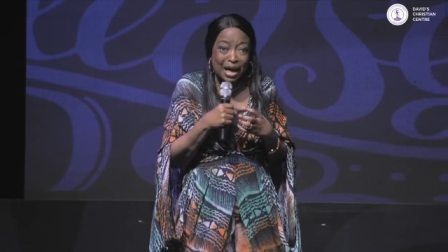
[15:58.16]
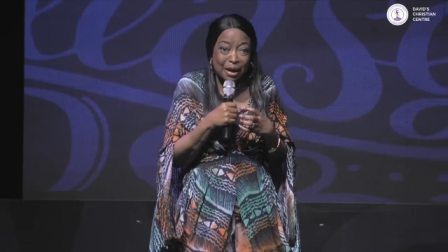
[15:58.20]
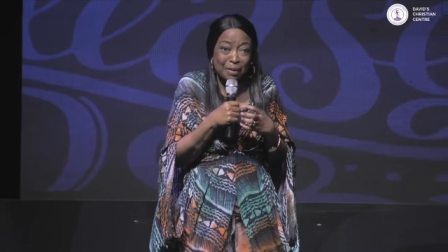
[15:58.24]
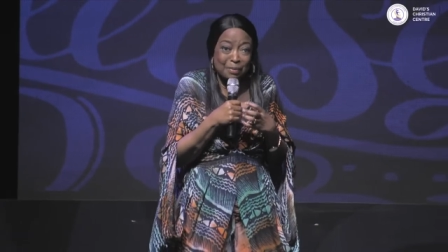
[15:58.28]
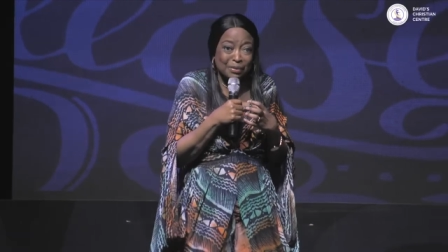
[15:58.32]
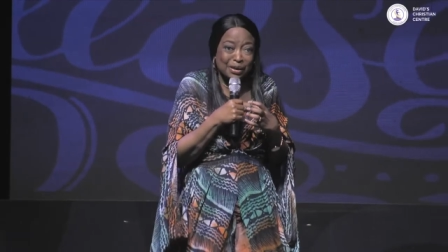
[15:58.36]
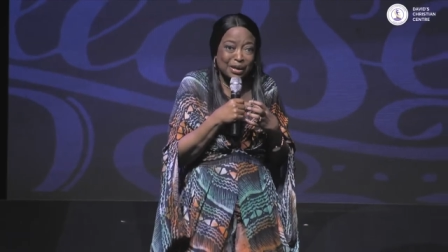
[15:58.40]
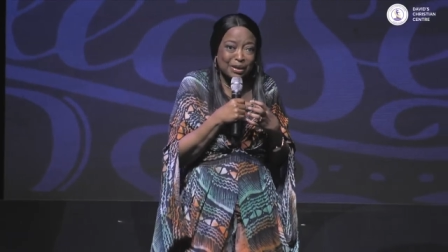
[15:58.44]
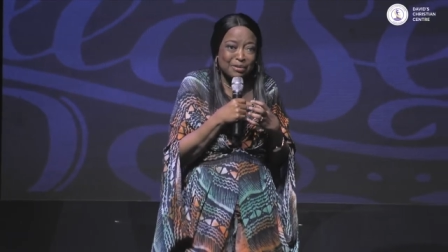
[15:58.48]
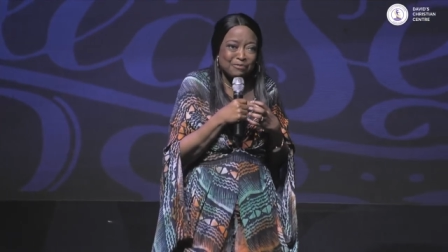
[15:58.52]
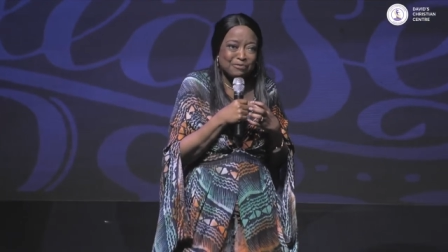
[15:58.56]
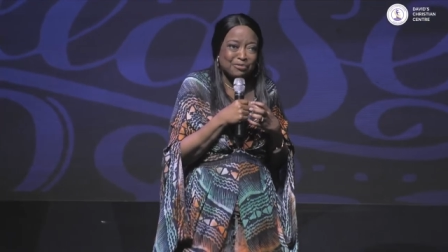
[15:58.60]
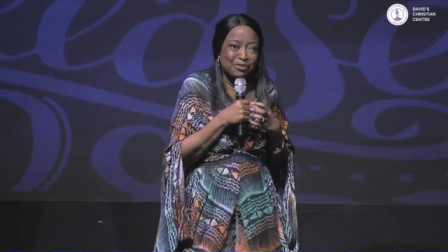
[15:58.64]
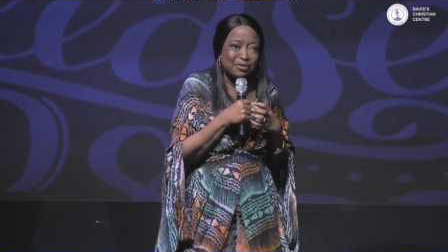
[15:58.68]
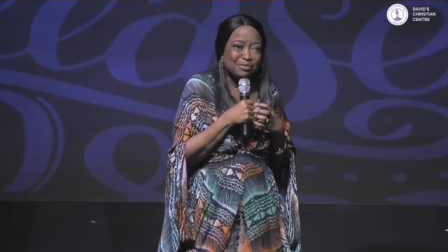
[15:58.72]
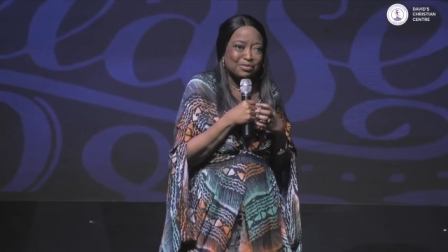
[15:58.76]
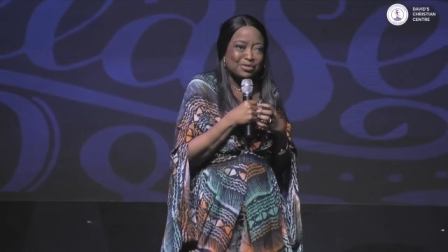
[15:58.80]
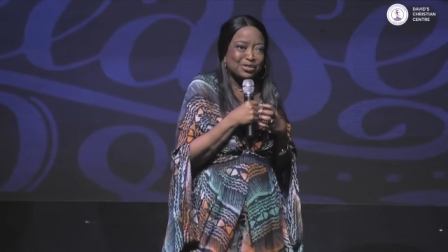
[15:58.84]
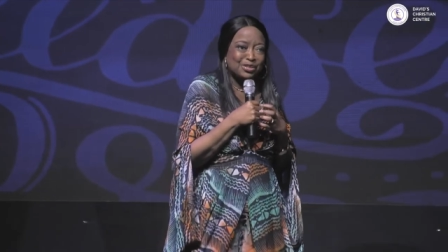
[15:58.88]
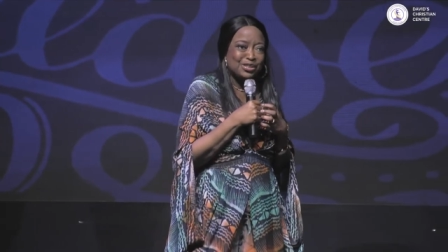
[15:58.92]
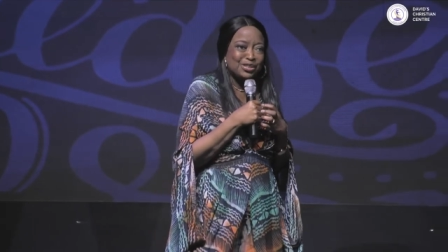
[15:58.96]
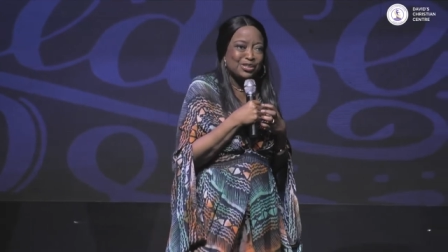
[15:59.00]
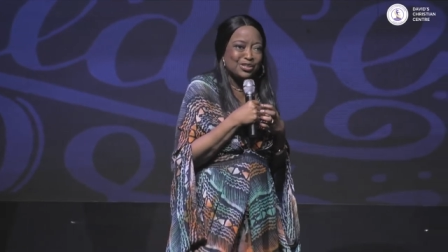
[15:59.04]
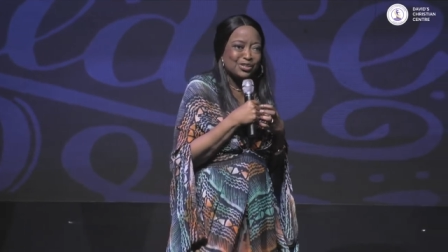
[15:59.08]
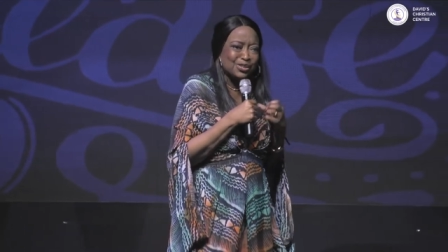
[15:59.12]
Help came
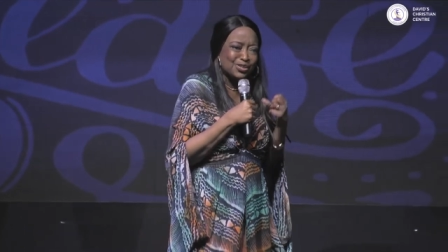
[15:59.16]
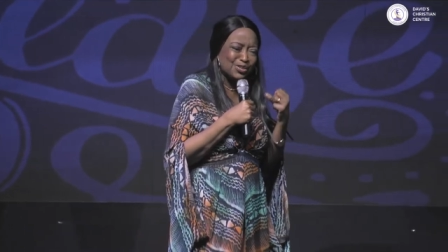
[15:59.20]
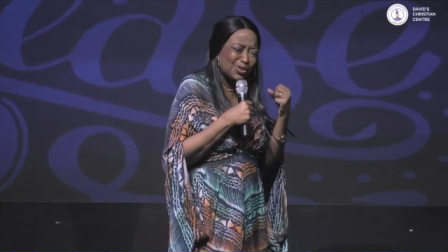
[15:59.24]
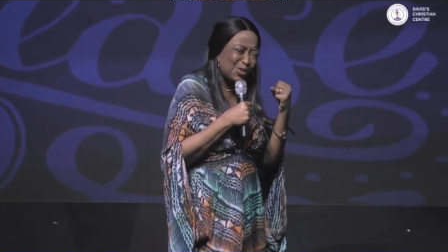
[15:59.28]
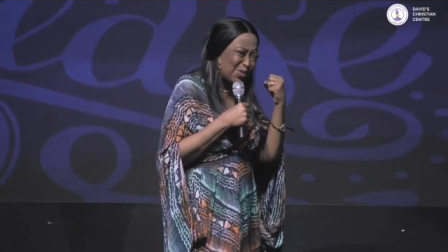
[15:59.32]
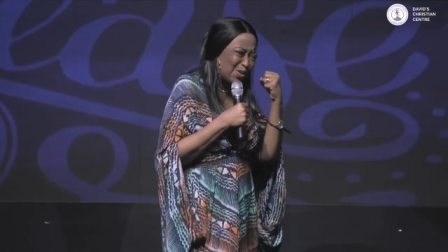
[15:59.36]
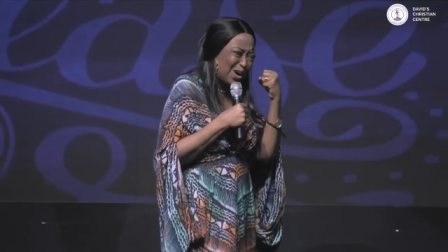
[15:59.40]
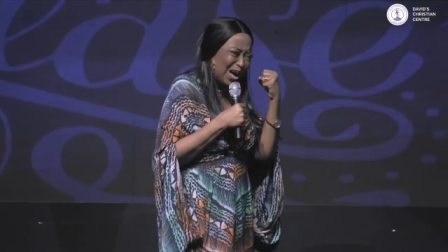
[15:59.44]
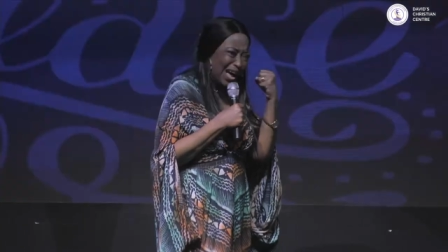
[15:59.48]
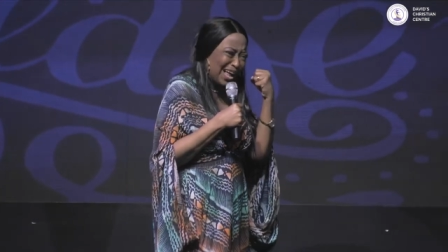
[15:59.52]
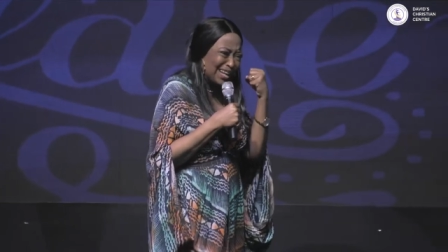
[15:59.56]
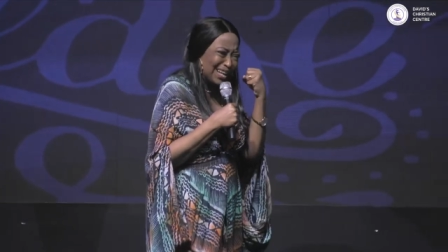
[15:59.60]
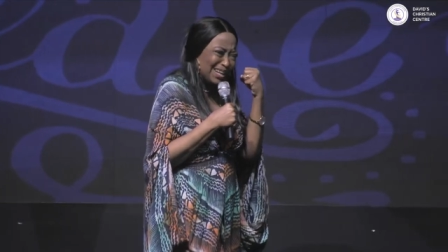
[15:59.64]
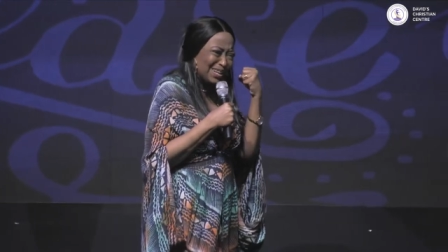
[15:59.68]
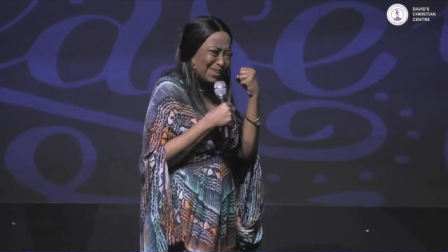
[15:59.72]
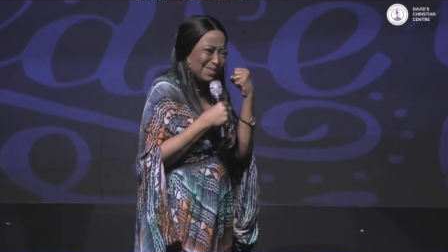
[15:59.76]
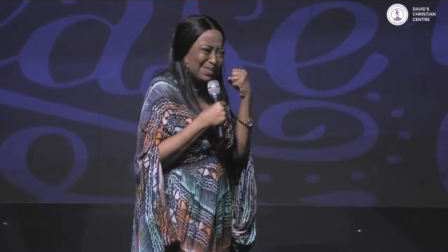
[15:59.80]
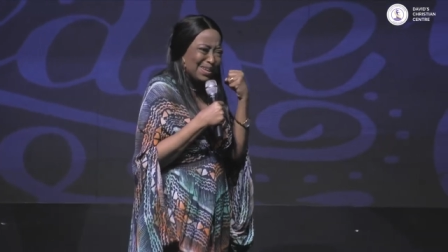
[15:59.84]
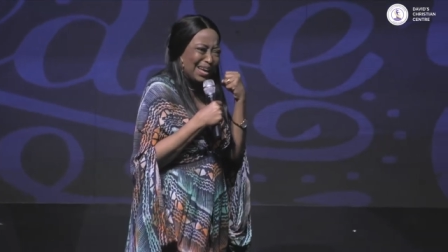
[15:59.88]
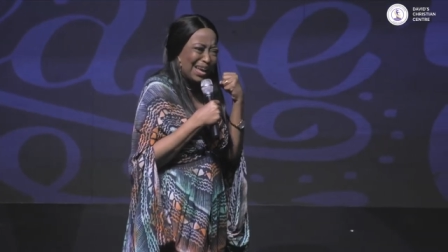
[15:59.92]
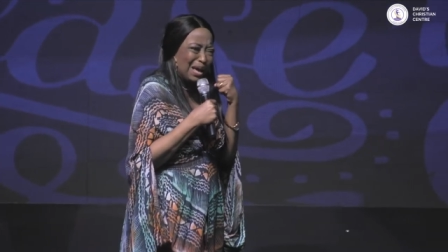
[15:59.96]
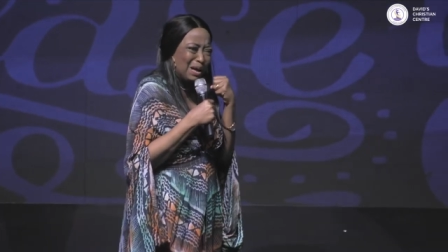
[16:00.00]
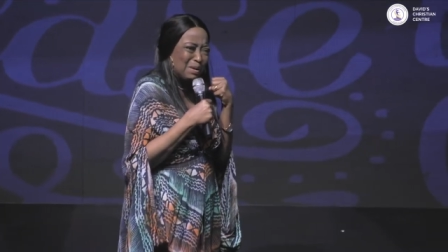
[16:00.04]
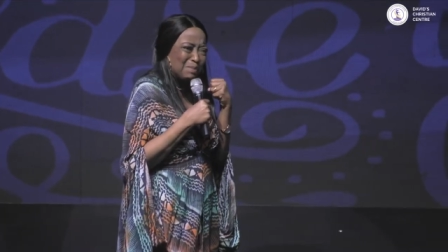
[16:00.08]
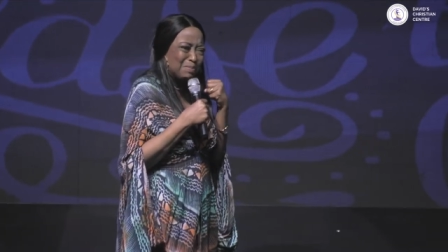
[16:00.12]
from Jesus. Oh,
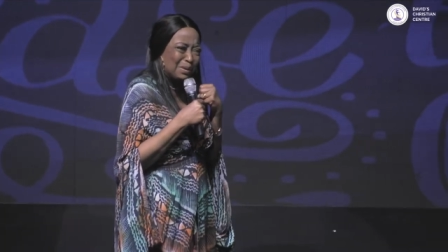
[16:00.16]
hallelujah,